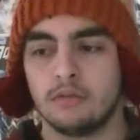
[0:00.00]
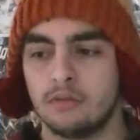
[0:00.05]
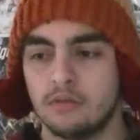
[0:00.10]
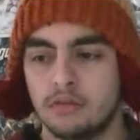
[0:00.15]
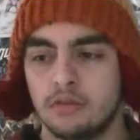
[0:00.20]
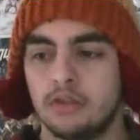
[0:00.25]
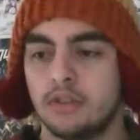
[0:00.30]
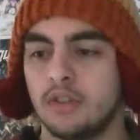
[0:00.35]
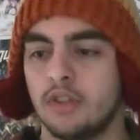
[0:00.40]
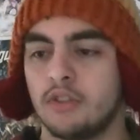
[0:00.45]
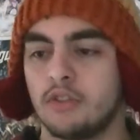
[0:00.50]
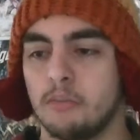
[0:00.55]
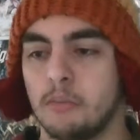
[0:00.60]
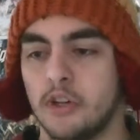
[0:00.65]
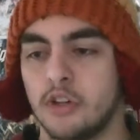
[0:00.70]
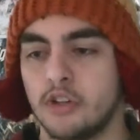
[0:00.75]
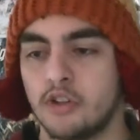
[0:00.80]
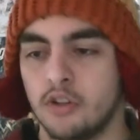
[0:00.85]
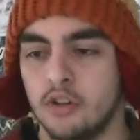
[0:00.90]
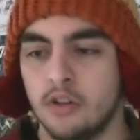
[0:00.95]
it's just a
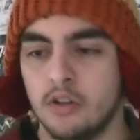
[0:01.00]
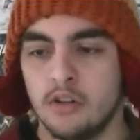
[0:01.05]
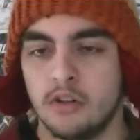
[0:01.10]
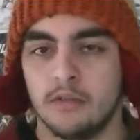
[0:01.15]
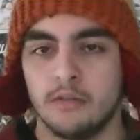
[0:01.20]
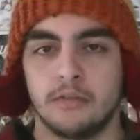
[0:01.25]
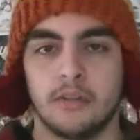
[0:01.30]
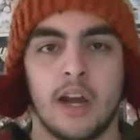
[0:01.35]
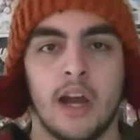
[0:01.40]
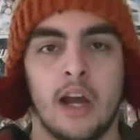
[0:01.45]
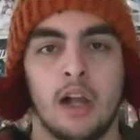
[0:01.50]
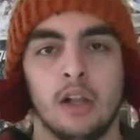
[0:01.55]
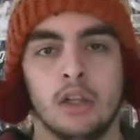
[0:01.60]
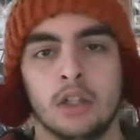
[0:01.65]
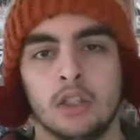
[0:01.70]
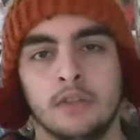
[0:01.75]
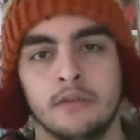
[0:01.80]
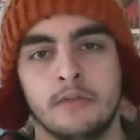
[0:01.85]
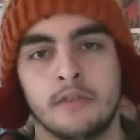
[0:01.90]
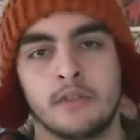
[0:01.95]
bunch of
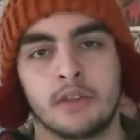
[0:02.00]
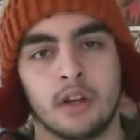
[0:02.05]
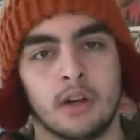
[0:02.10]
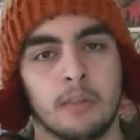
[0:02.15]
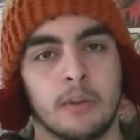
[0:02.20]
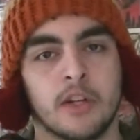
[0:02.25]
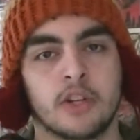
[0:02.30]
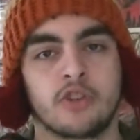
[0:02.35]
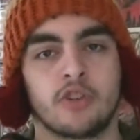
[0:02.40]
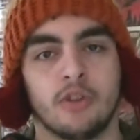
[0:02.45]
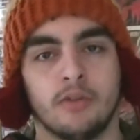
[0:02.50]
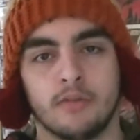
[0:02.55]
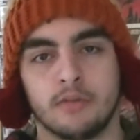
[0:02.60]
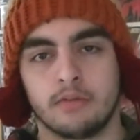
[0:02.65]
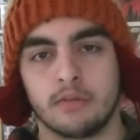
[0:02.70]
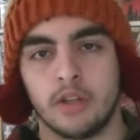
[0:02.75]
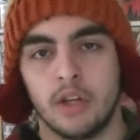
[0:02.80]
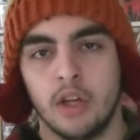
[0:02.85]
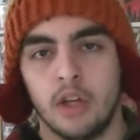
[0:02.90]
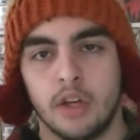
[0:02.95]
elves and a bunch
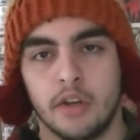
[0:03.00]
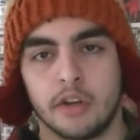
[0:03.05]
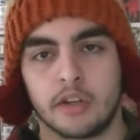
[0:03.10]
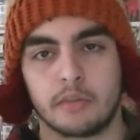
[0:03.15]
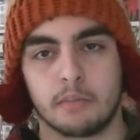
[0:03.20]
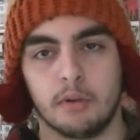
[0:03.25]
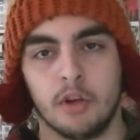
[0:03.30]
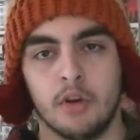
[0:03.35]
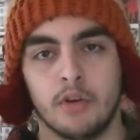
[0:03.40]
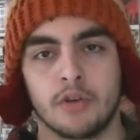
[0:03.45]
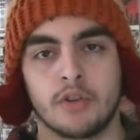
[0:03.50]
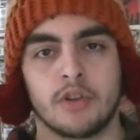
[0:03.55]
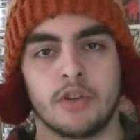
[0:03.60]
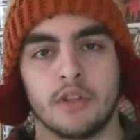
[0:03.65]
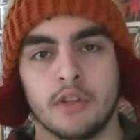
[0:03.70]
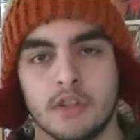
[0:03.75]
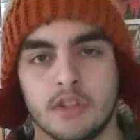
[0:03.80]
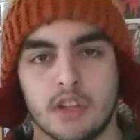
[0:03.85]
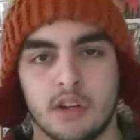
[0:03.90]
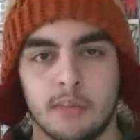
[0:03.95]
of
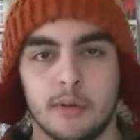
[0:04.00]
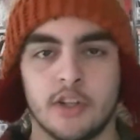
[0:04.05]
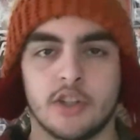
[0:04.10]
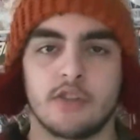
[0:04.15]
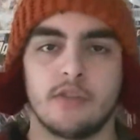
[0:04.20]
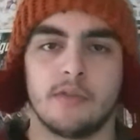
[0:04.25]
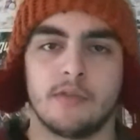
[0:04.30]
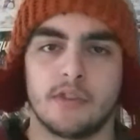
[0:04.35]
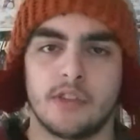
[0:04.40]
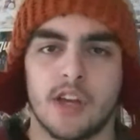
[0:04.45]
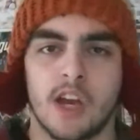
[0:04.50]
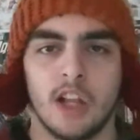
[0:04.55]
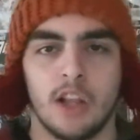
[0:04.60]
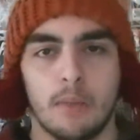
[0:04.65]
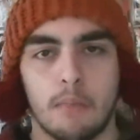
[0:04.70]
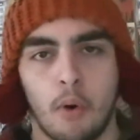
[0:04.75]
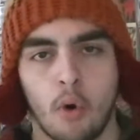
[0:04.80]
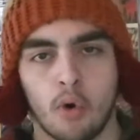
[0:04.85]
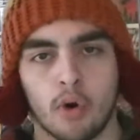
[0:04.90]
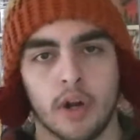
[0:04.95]
explosions and a bunch of
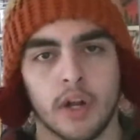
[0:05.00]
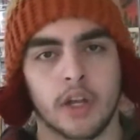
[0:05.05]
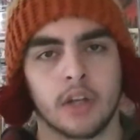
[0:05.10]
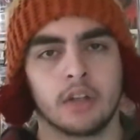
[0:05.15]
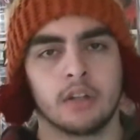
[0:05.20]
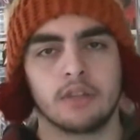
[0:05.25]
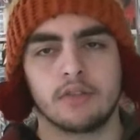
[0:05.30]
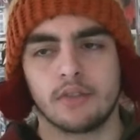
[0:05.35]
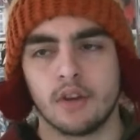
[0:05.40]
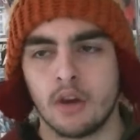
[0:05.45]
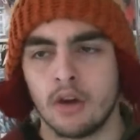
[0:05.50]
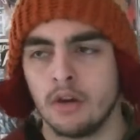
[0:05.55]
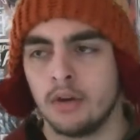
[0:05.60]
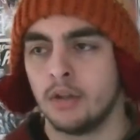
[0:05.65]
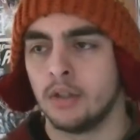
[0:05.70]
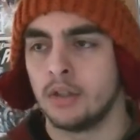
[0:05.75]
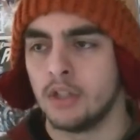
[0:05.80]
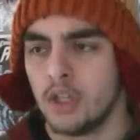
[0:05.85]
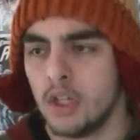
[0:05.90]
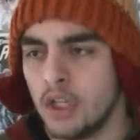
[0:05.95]
teleporting.
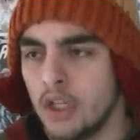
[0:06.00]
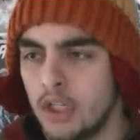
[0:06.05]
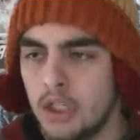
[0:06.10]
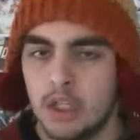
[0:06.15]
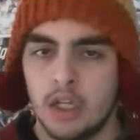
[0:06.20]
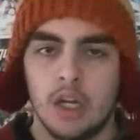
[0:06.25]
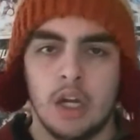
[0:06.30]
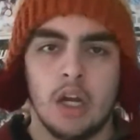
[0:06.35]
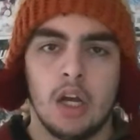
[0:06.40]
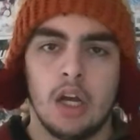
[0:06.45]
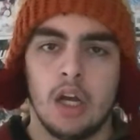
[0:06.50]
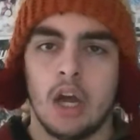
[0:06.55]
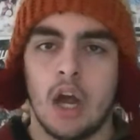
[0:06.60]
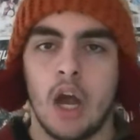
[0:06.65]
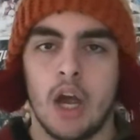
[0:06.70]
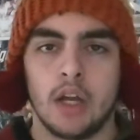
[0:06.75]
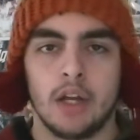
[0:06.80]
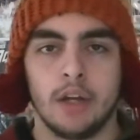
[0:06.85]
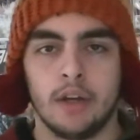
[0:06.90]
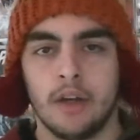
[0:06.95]
So
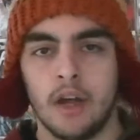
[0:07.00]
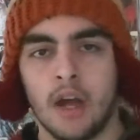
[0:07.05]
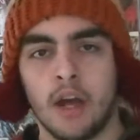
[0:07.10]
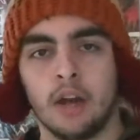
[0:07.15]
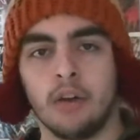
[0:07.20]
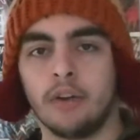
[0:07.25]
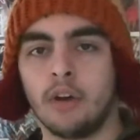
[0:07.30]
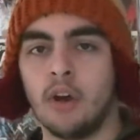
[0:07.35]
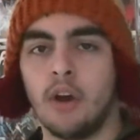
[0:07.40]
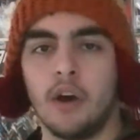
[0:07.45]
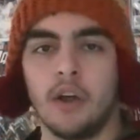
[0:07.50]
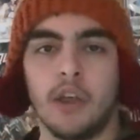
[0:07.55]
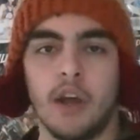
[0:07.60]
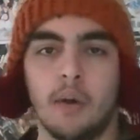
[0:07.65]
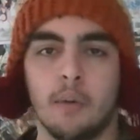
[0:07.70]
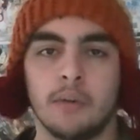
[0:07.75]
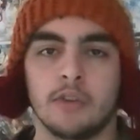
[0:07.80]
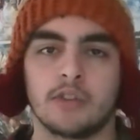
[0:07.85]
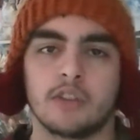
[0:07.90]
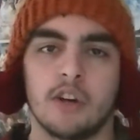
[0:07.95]
I don't know how
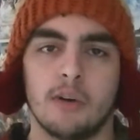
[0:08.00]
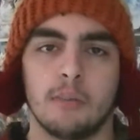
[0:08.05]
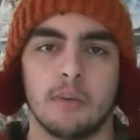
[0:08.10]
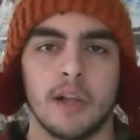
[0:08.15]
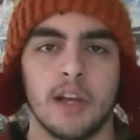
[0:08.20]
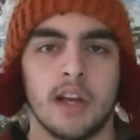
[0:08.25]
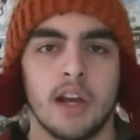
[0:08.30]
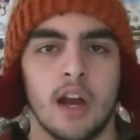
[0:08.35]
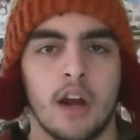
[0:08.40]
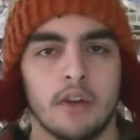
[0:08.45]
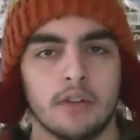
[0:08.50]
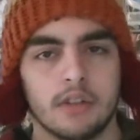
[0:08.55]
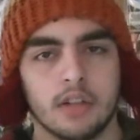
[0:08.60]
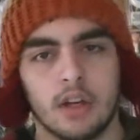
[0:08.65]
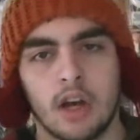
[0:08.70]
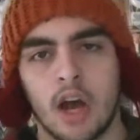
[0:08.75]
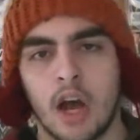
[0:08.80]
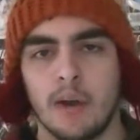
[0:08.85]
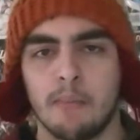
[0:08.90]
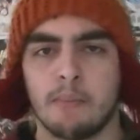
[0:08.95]
that one's going to play
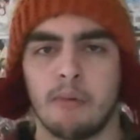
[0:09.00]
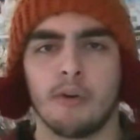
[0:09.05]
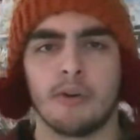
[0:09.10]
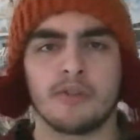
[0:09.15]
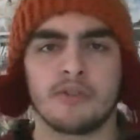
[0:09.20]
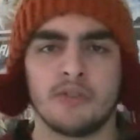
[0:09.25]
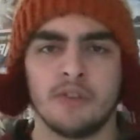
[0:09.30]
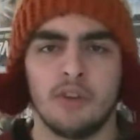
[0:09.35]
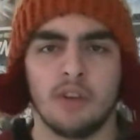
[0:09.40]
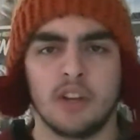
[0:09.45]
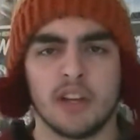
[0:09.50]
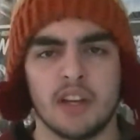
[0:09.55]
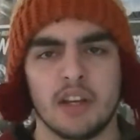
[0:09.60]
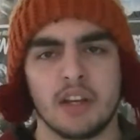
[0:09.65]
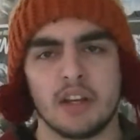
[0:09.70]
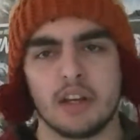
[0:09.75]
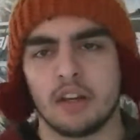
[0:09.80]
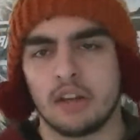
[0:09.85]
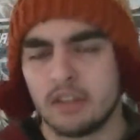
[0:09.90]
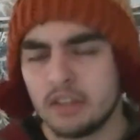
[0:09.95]
out. I
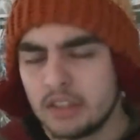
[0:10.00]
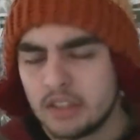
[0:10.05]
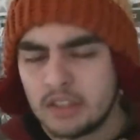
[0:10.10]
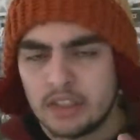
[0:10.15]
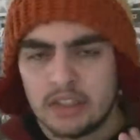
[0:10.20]
personally